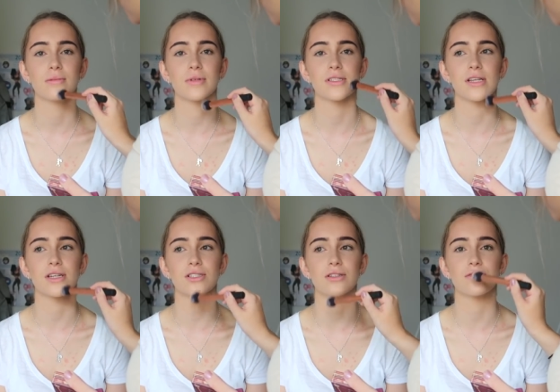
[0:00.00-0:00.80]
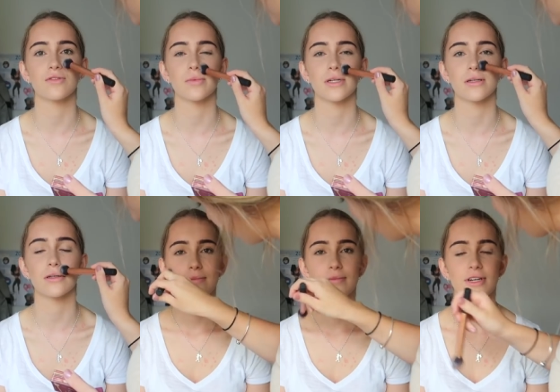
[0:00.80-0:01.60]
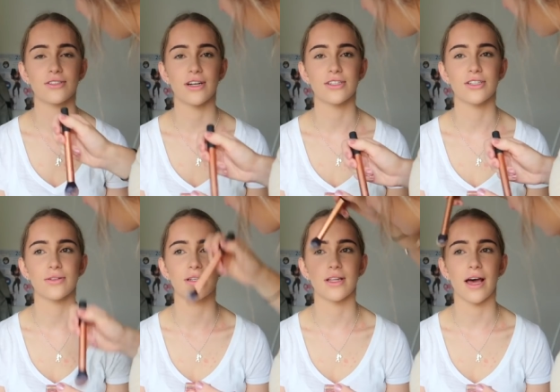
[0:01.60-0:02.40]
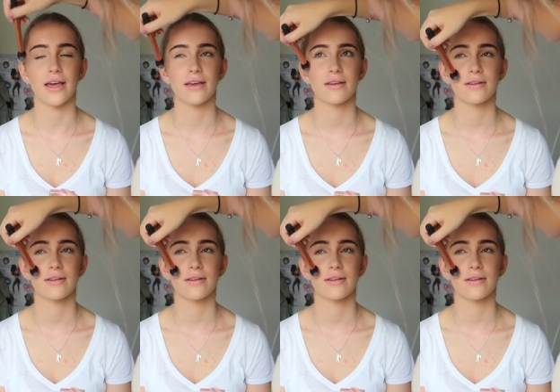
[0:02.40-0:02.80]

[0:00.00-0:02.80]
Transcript: But Sage did it for me. I tried to do it like